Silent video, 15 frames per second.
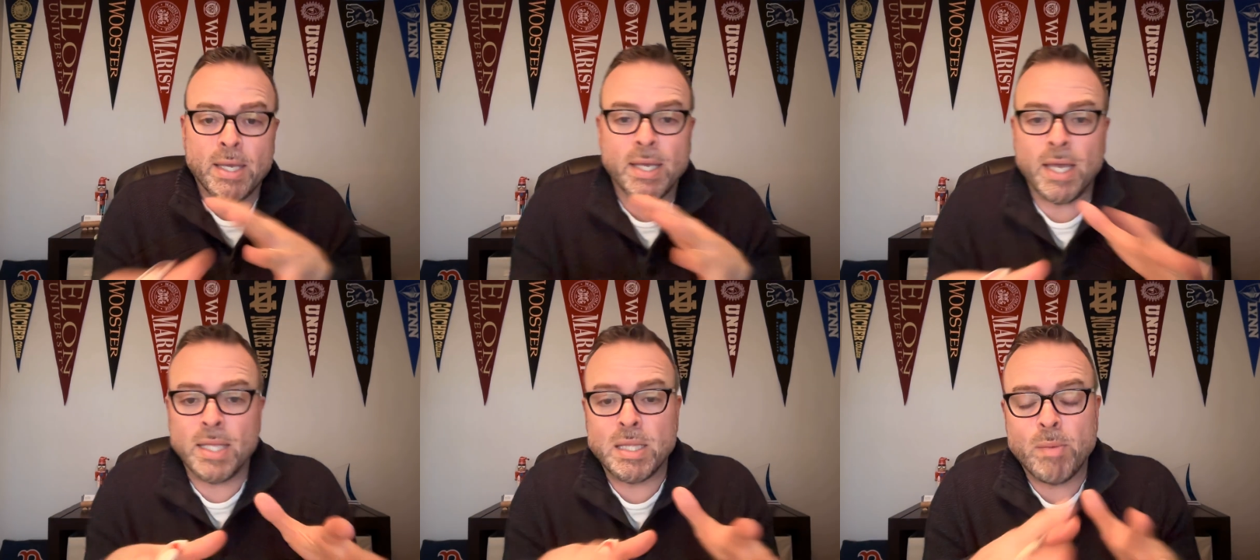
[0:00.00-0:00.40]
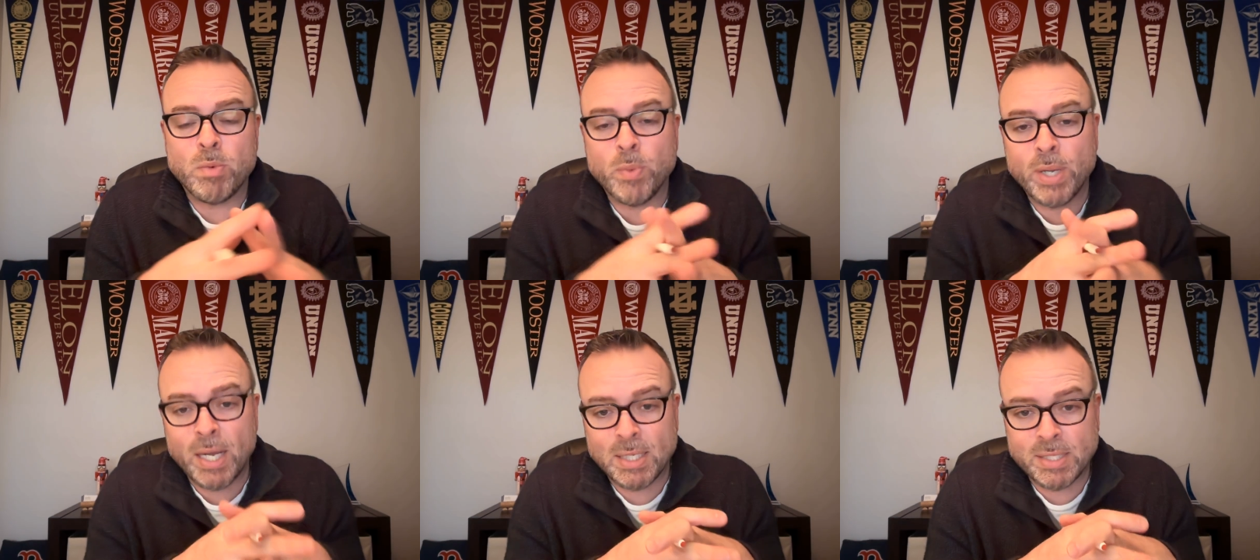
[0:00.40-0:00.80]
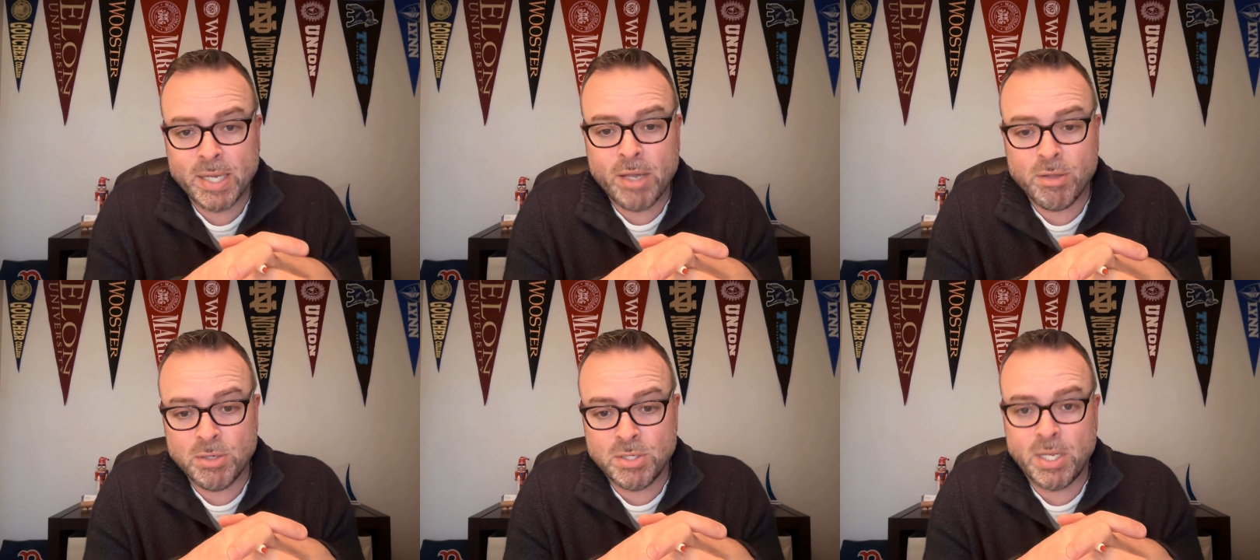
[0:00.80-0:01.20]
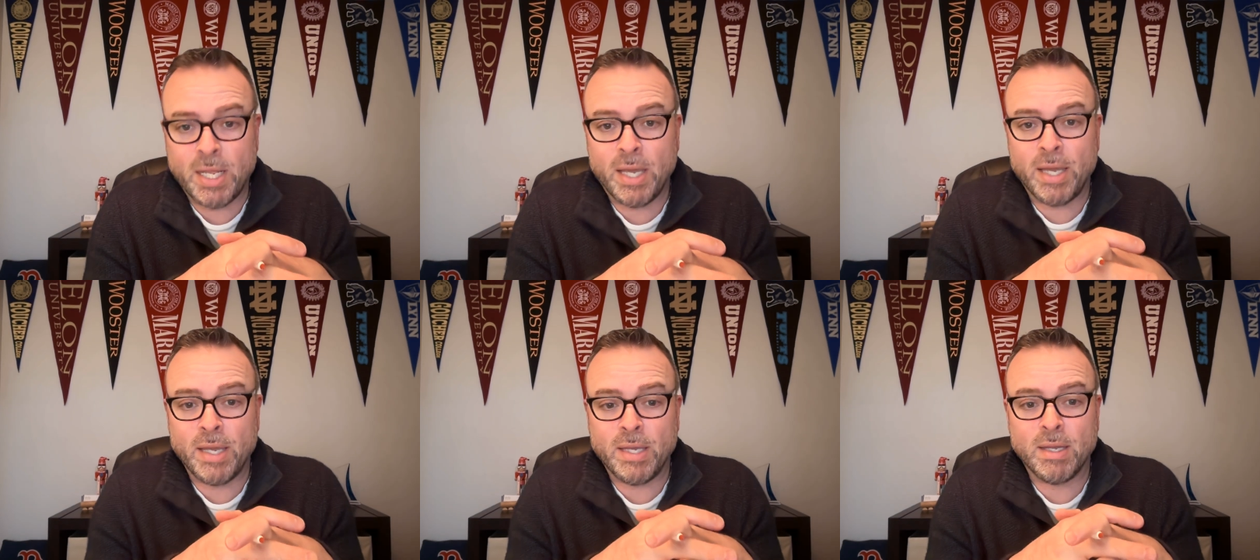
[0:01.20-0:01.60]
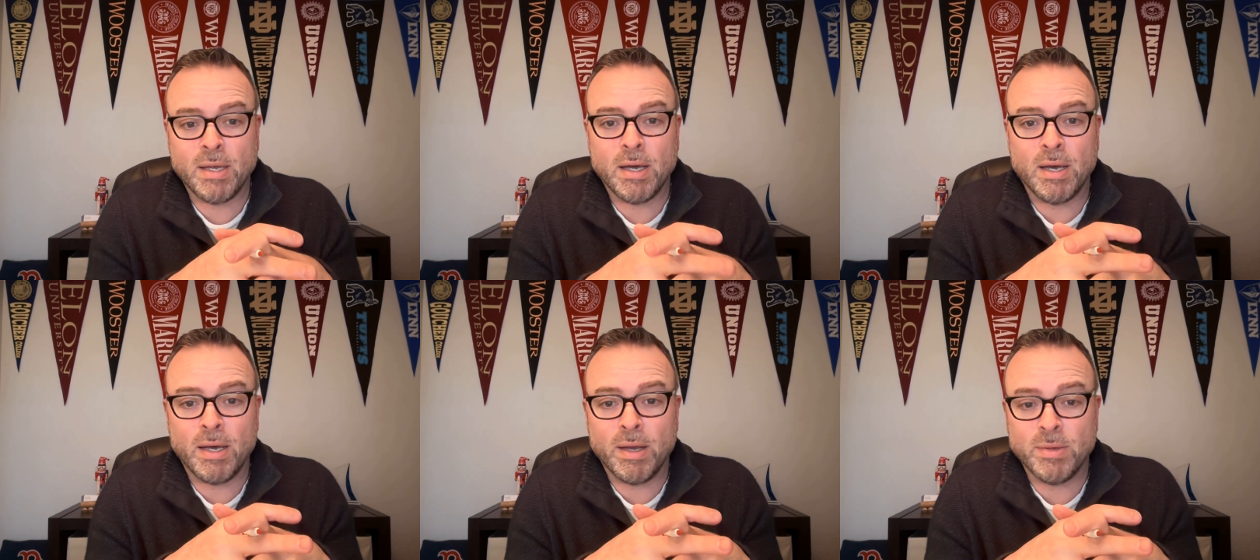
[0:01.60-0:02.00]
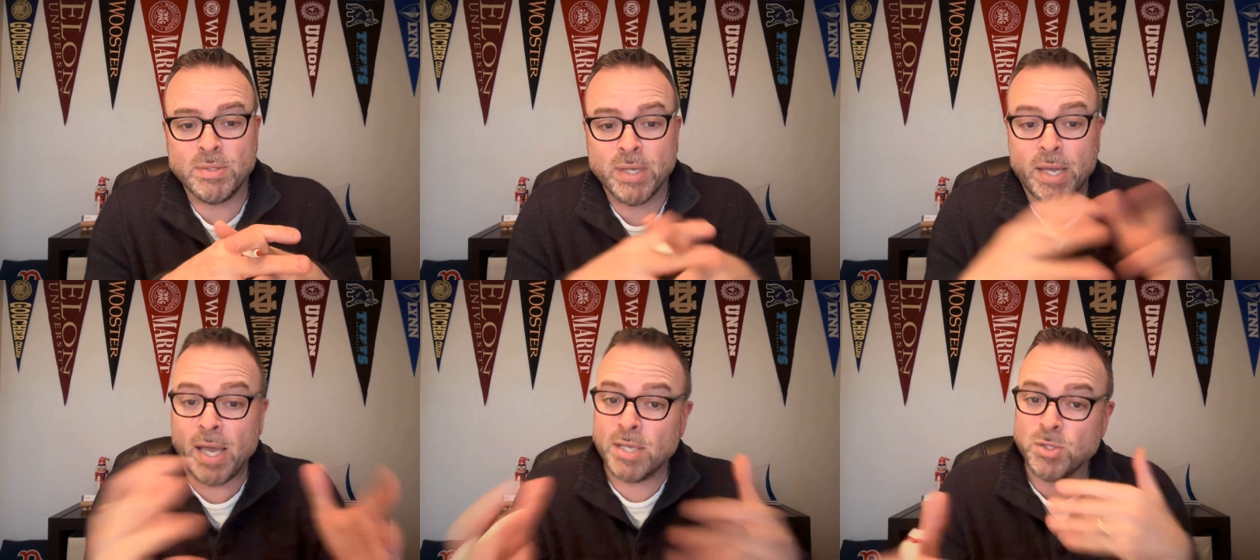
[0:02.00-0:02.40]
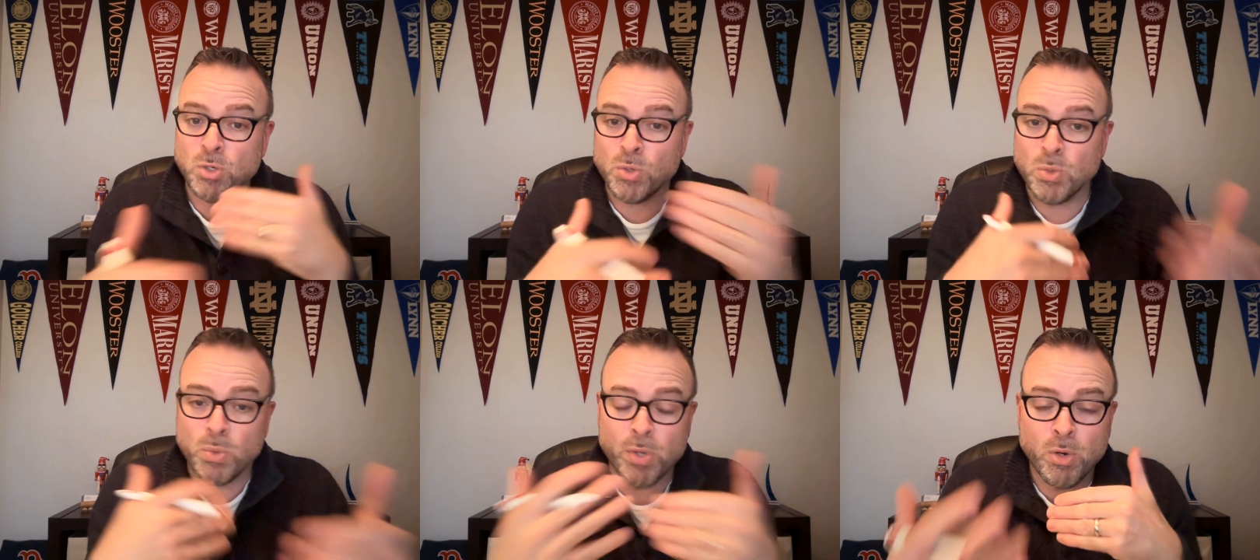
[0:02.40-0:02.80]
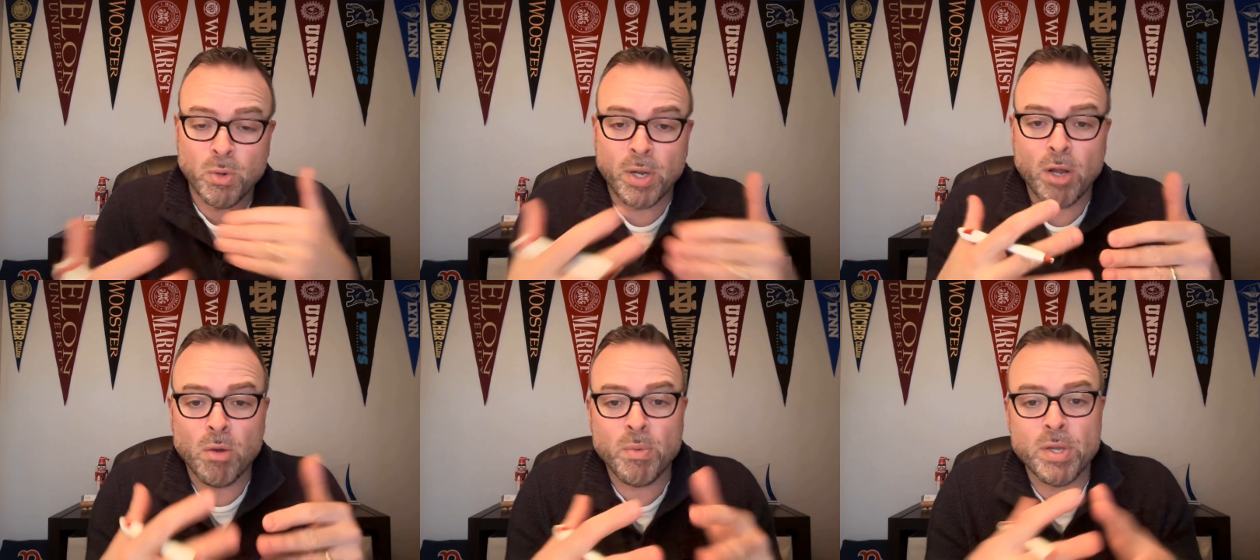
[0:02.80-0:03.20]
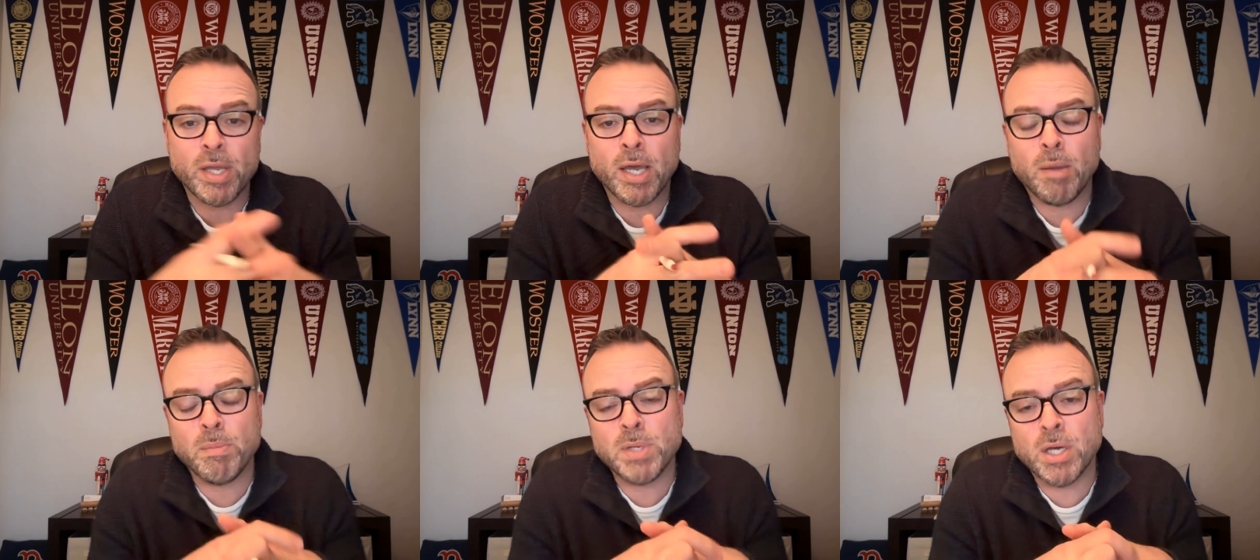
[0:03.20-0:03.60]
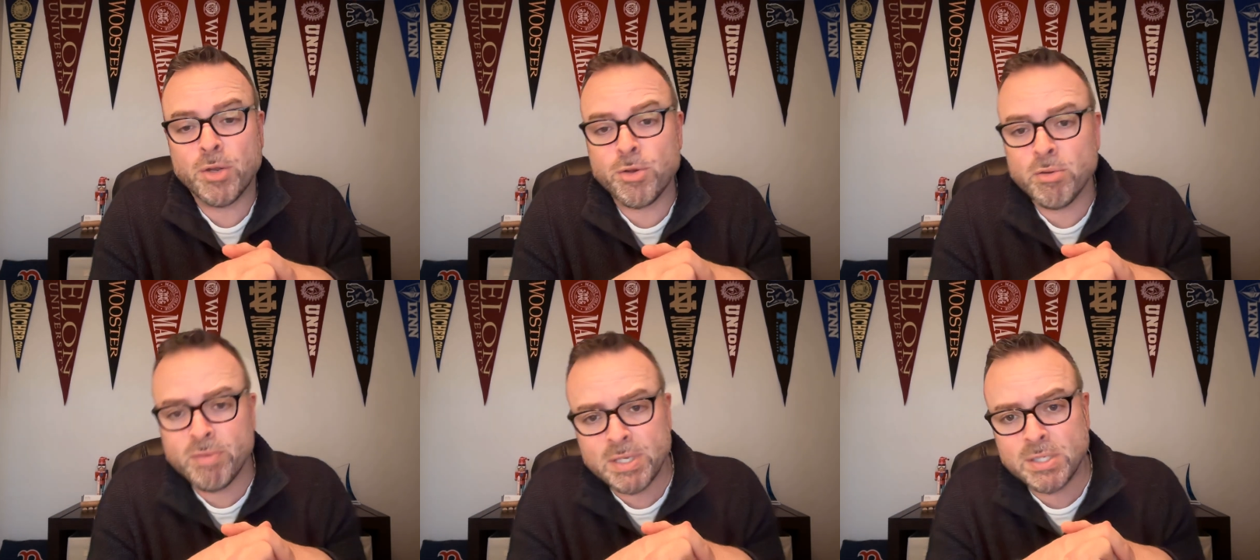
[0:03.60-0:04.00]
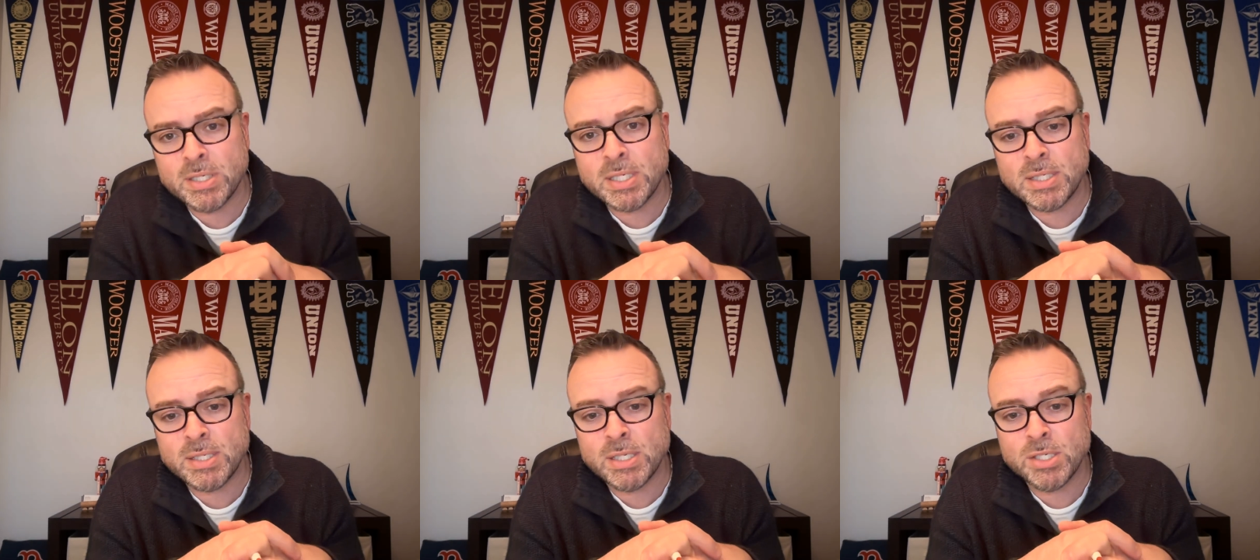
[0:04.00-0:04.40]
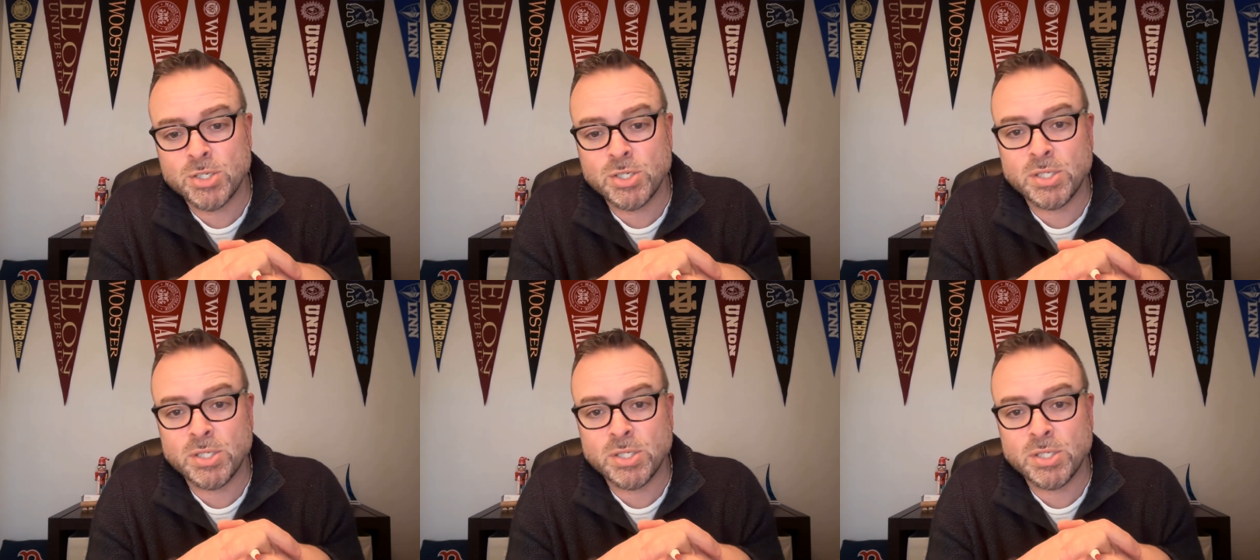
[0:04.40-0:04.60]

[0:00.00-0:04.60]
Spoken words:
And then when we got together today, I was like, hey, so, kind of recap me on your visits. And she